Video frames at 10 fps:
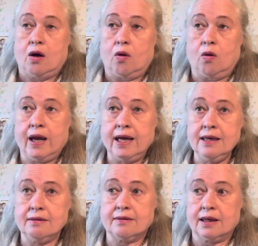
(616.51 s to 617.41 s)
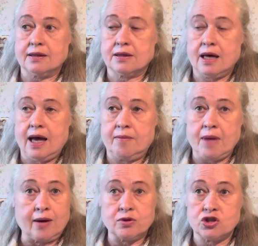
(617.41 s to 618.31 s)
or anything um,
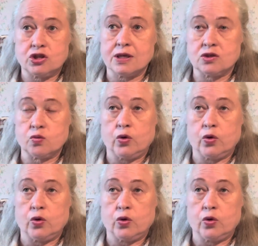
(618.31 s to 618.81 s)
i was just